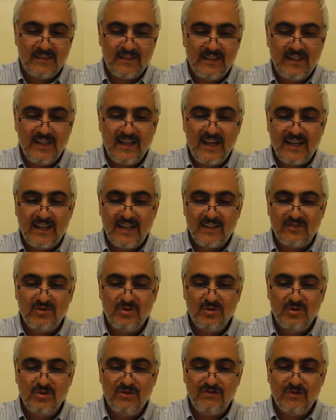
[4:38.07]
Ki
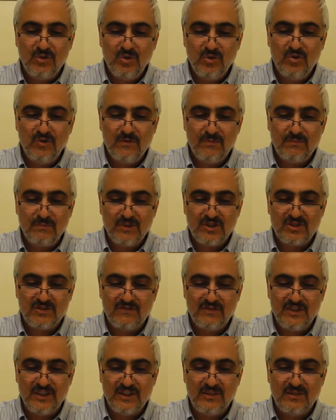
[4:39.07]
hakatuv hu
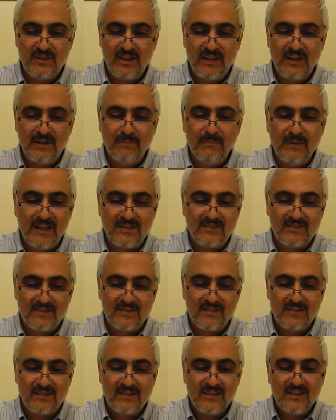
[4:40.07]
b'shvil ha'emet.